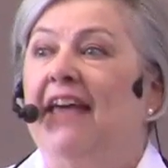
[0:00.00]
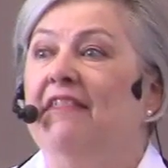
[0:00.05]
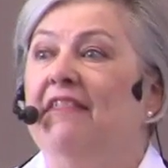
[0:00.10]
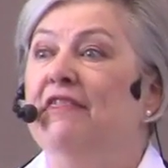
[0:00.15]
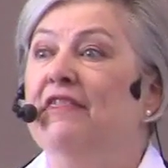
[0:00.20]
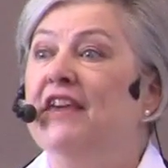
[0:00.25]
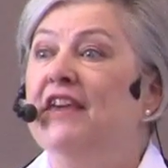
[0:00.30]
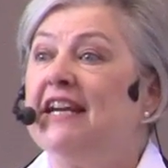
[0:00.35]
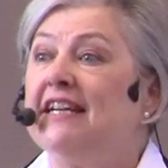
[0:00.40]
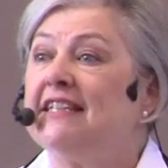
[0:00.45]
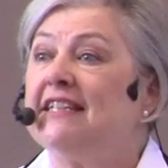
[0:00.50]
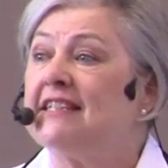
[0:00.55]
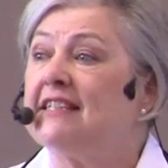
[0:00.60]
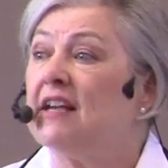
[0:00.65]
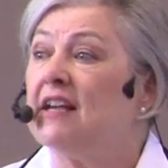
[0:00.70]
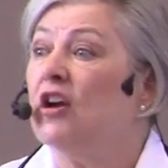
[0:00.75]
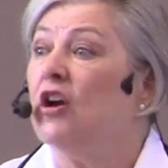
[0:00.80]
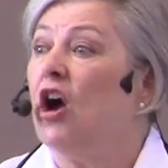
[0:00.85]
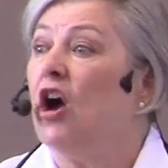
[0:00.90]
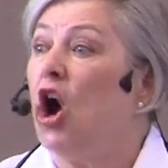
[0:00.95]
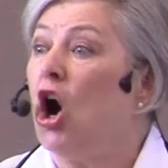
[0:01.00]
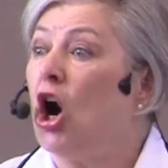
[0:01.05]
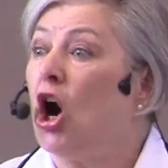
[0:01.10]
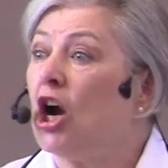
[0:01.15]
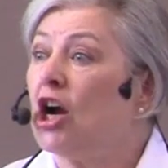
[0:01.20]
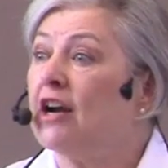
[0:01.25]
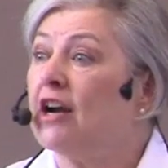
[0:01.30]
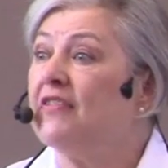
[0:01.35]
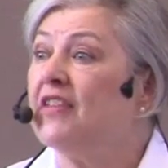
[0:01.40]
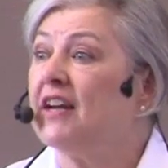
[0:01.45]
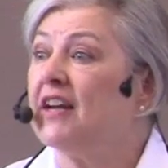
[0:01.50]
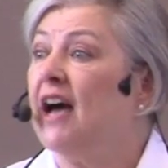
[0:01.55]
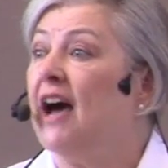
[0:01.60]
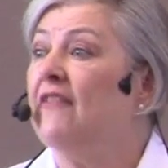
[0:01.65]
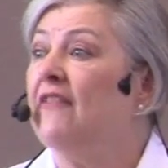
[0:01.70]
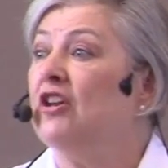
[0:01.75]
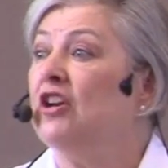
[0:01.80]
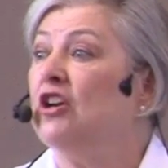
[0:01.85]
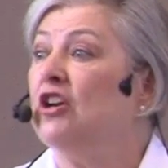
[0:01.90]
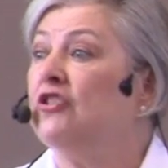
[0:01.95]
This Ark of the
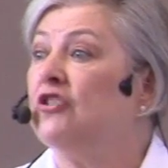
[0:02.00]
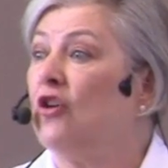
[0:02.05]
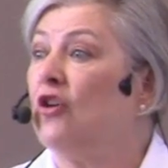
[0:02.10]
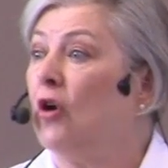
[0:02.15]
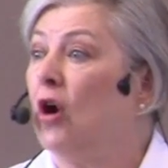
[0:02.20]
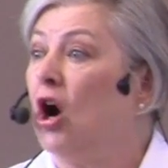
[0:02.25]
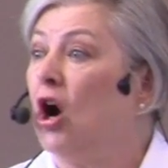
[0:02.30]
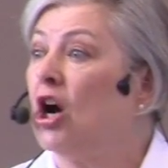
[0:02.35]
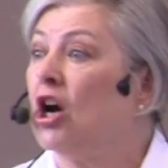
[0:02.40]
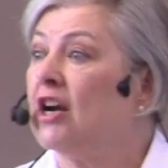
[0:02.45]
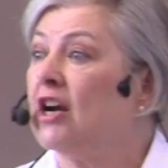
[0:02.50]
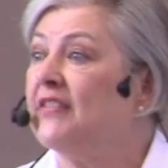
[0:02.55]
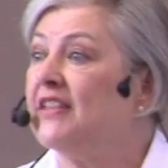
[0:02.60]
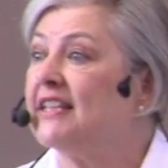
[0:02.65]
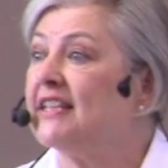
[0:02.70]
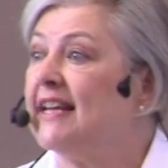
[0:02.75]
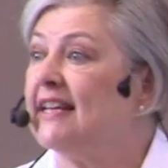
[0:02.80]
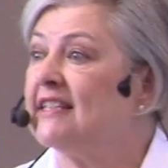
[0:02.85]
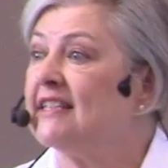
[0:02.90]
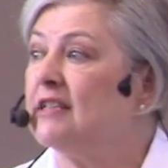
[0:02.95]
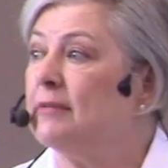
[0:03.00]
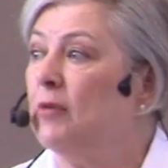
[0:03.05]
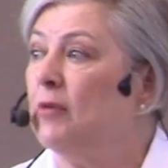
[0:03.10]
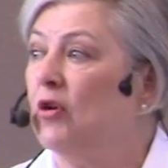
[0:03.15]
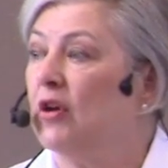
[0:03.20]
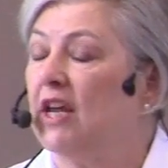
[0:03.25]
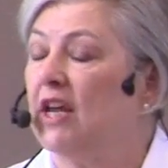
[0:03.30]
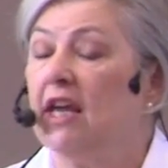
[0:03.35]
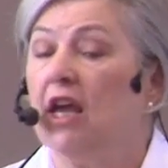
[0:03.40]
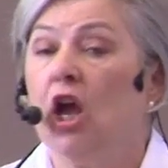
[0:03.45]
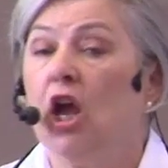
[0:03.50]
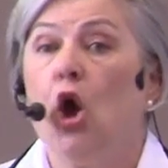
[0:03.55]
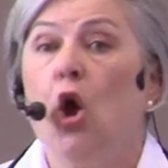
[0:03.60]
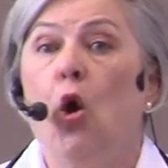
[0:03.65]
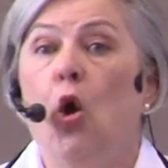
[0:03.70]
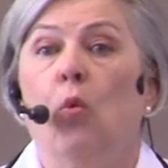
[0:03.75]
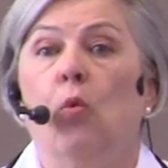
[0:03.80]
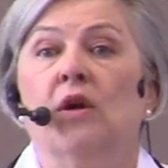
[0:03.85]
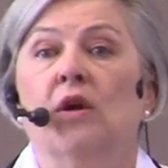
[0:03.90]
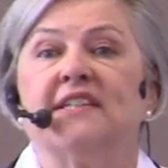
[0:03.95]
Covenant, or Ark of the Testimony,
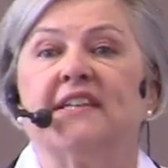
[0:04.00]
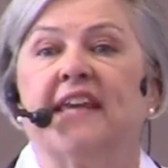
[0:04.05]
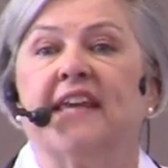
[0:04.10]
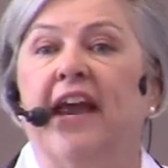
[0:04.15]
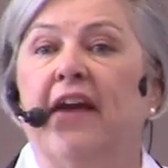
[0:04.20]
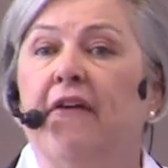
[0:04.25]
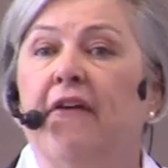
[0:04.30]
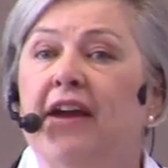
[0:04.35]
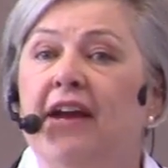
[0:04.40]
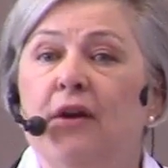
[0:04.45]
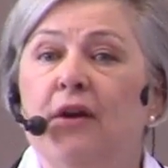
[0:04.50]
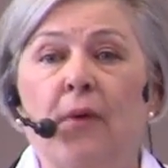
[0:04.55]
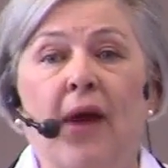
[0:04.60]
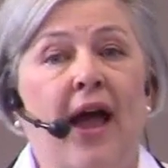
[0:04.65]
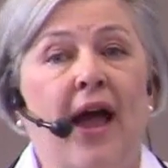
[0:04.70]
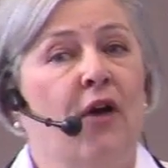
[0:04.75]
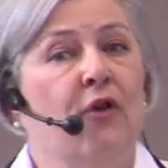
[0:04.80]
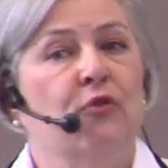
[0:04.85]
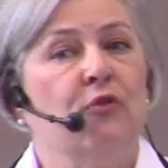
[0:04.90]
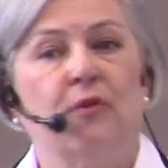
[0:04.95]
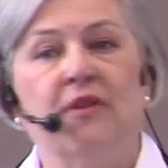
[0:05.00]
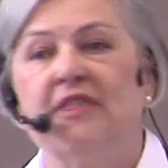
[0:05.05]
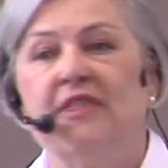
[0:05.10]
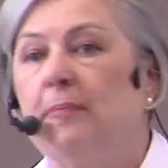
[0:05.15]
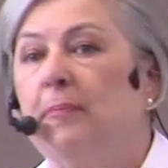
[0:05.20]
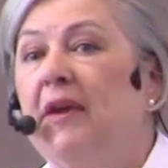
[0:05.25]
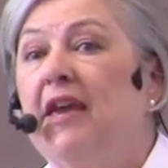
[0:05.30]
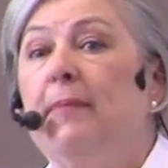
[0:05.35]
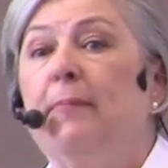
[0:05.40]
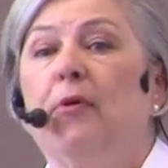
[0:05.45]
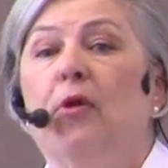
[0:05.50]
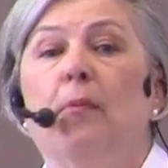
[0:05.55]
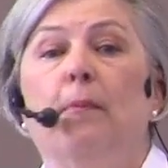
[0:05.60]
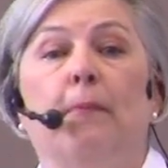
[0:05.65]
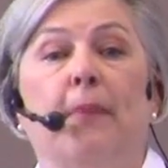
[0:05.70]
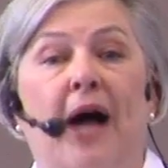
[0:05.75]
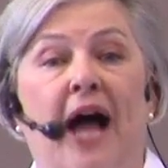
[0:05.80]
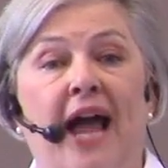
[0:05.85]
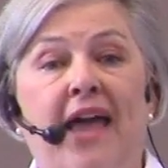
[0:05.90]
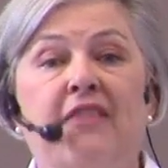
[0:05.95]
was carried around with the people
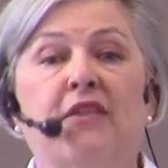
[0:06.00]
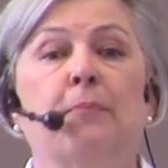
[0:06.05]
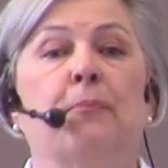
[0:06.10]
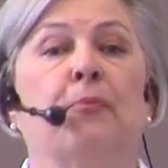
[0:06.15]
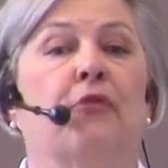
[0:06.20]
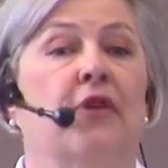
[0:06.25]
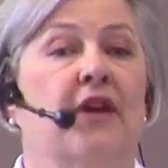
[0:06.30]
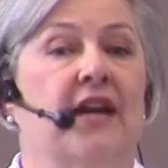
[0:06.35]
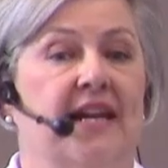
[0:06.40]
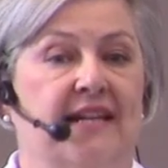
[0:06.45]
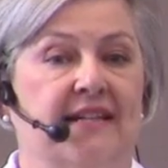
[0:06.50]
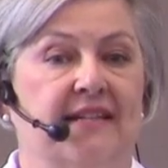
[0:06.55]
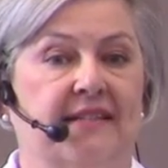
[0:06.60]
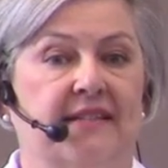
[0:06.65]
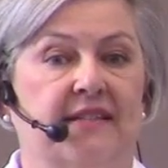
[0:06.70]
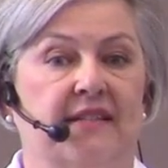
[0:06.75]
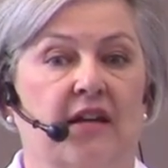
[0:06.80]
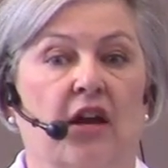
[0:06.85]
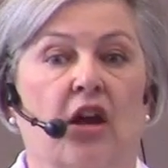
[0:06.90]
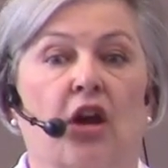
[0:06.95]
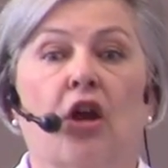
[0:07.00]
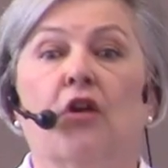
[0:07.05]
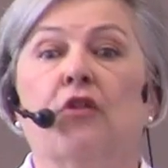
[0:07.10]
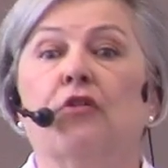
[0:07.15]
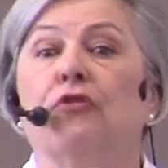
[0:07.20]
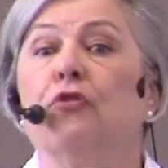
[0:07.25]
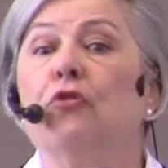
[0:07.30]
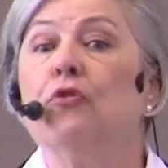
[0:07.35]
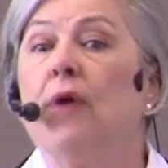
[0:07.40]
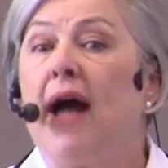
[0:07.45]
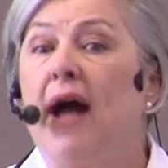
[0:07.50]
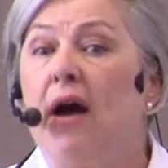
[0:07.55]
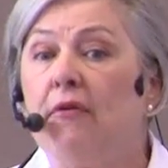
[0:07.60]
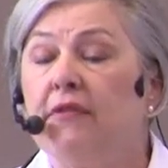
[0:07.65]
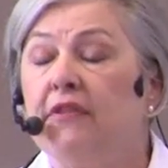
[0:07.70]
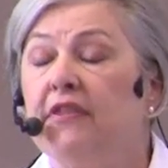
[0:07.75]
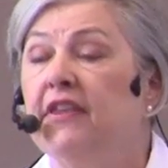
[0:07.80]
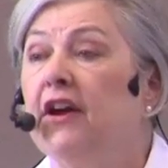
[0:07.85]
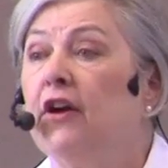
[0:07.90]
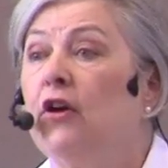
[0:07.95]
by the priests
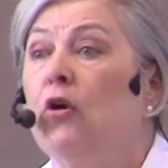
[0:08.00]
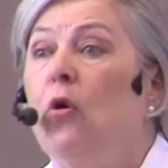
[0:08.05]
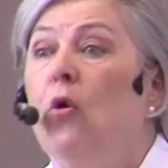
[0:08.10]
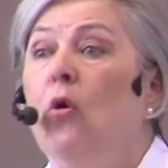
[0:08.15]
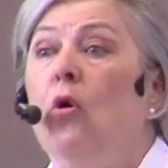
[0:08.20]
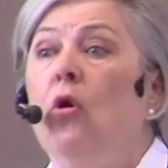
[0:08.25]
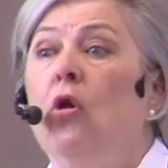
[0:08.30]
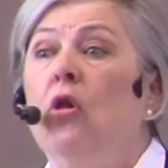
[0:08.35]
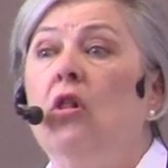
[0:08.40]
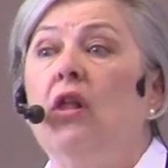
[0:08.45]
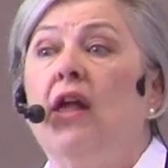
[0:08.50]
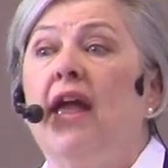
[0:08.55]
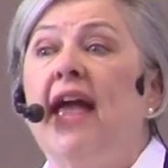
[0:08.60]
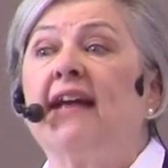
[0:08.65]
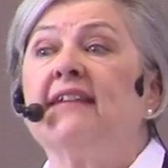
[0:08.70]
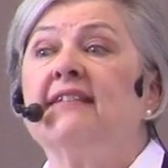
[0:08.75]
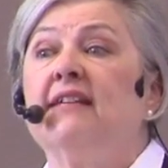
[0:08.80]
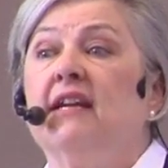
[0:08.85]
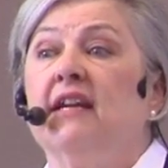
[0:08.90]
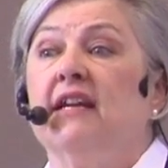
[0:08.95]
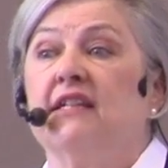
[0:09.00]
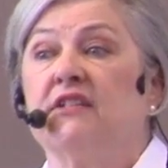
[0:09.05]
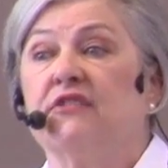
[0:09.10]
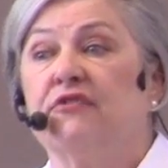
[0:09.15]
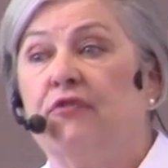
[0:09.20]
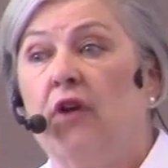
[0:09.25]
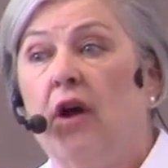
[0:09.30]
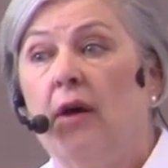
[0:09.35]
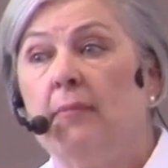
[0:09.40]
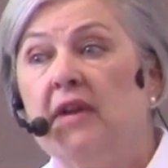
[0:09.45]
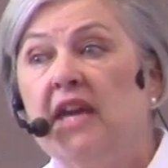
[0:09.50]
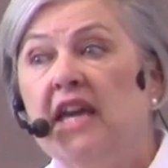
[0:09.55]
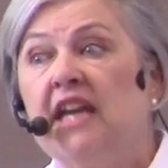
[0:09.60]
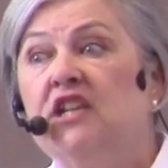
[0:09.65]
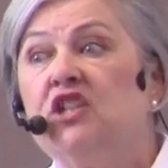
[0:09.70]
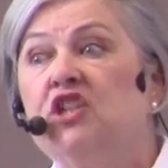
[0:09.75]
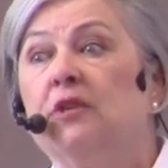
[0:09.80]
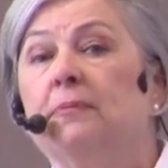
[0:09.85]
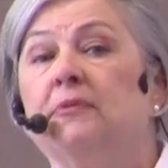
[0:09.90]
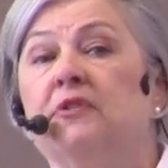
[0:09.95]
throughout their whole exodus from
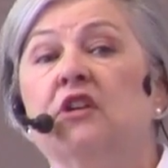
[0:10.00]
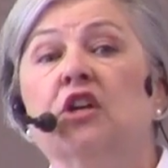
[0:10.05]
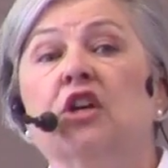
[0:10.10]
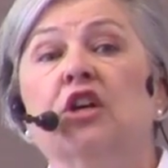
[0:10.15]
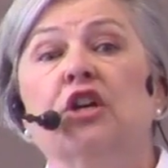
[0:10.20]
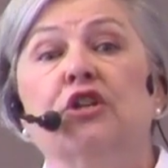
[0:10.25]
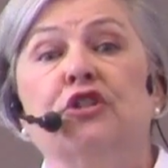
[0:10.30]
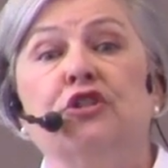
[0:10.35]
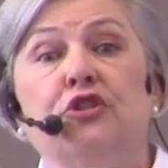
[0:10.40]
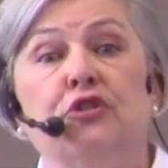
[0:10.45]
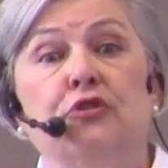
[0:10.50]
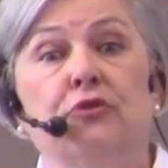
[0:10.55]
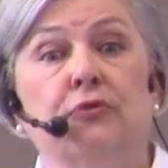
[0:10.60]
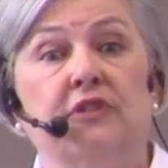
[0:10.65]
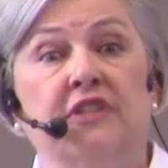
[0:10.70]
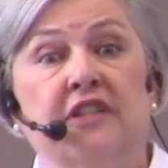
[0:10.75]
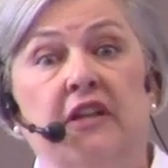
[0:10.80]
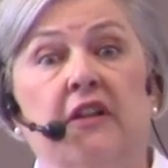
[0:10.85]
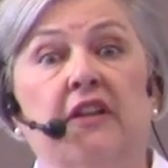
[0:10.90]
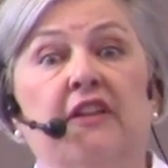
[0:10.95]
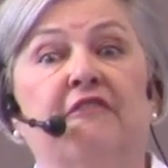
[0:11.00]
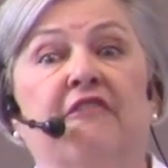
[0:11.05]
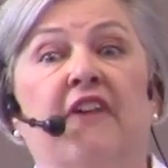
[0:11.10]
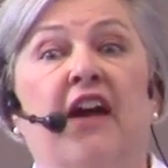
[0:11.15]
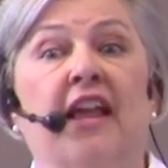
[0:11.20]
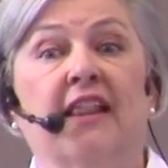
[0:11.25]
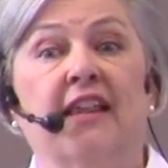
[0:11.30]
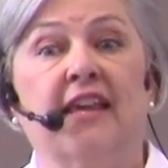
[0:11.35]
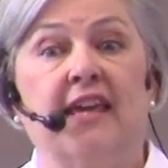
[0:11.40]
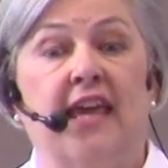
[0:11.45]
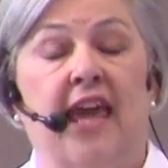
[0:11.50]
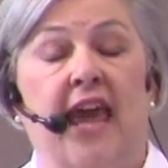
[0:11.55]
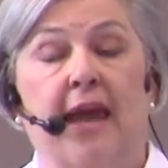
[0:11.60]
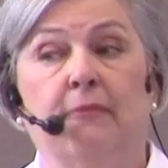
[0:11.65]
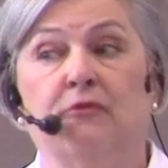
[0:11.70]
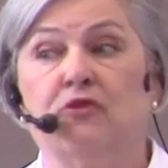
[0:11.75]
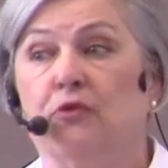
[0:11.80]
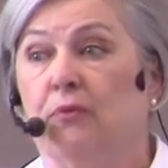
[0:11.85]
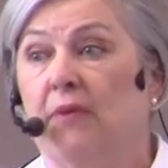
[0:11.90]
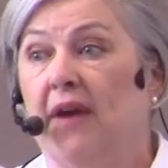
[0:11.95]
Egypt till it finally
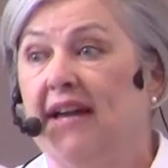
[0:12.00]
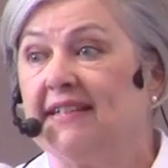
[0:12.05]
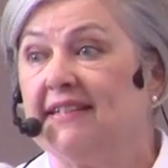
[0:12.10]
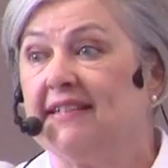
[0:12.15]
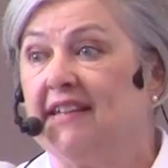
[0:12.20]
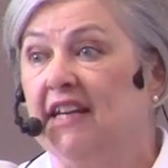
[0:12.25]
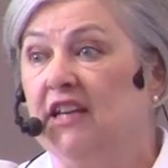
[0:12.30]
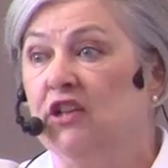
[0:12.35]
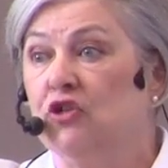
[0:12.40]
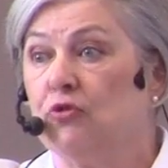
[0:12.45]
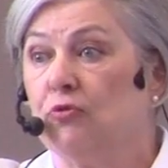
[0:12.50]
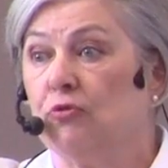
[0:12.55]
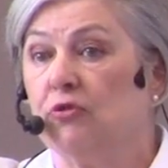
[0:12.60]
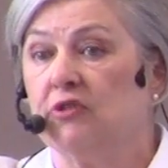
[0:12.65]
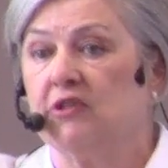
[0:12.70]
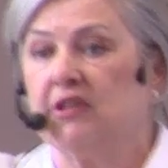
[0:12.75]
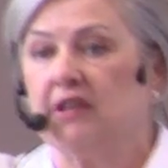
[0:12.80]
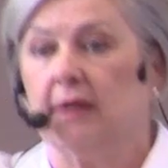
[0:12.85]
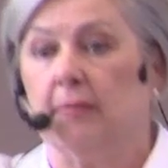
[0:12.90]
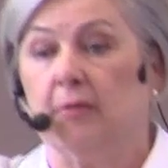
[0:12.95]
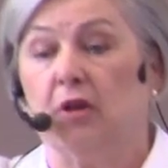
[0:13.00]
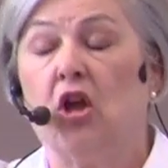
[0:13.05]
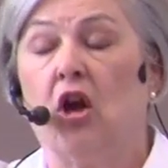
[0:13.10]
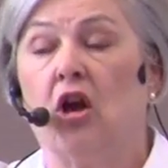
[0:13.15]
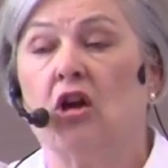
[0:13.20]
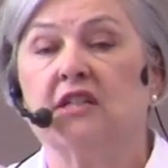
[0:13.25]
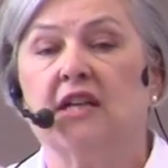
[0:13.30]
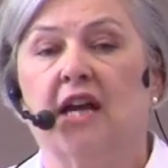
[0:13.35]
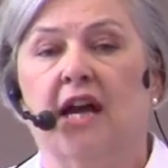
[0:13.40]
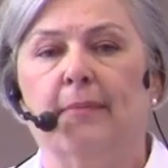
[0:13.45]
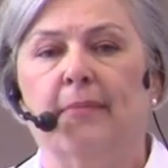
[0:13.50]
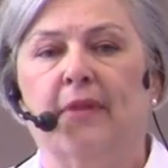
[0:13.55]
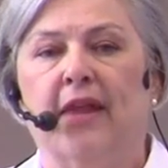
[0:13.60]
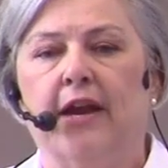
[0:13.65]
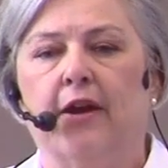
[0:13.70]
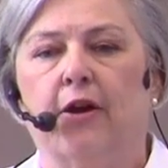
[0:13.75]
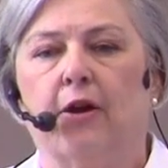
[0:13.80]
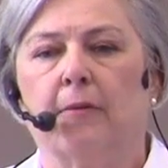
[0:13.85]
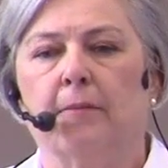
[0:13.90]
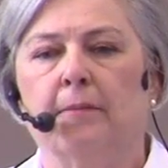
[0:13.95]
came to rest in Jerusalem a long time
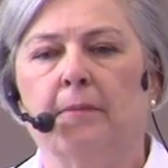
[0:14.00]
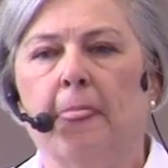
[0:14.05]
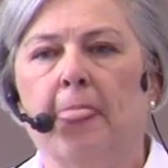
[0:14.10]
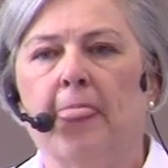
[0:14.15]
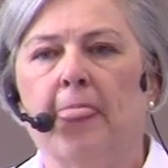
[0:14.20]
later.